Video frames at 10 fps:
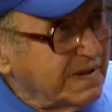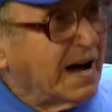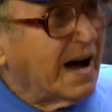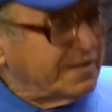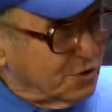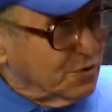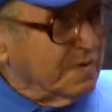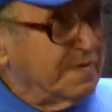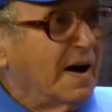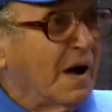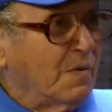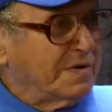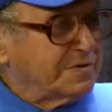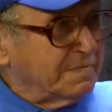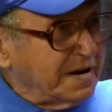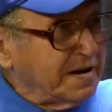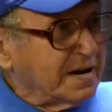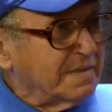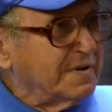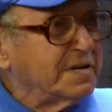I do. I want the money
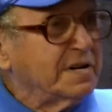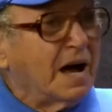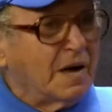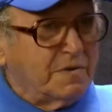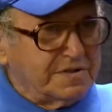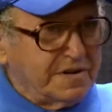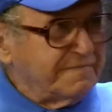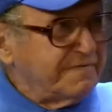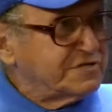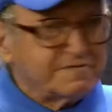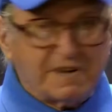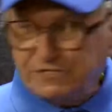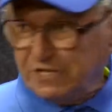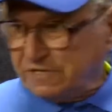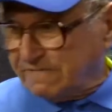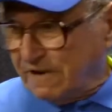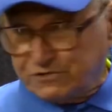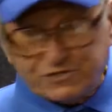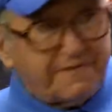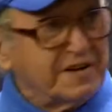coming in. I want the infrastructure, the
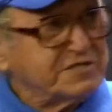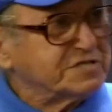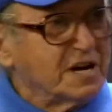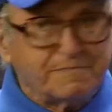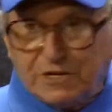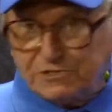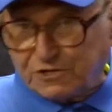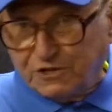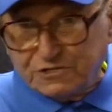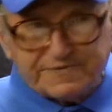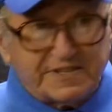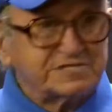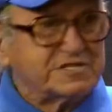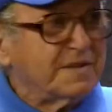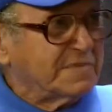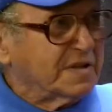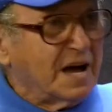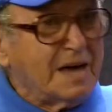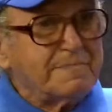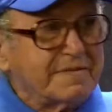roads fixed up, the schools fixed up, the
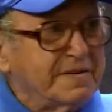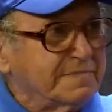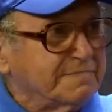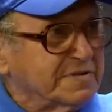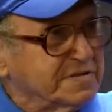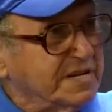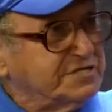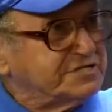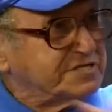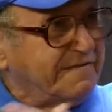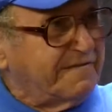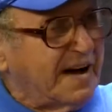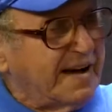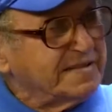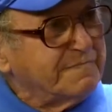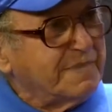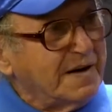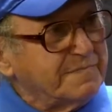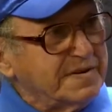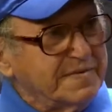library, the police, the fire
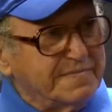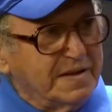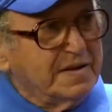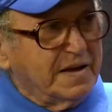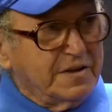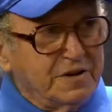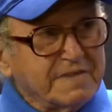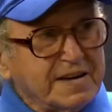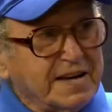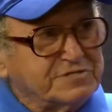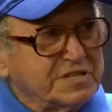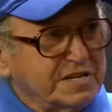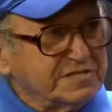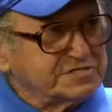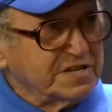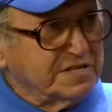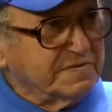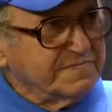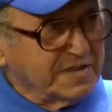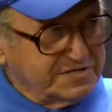department. You're against the casino,
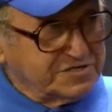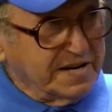let's say.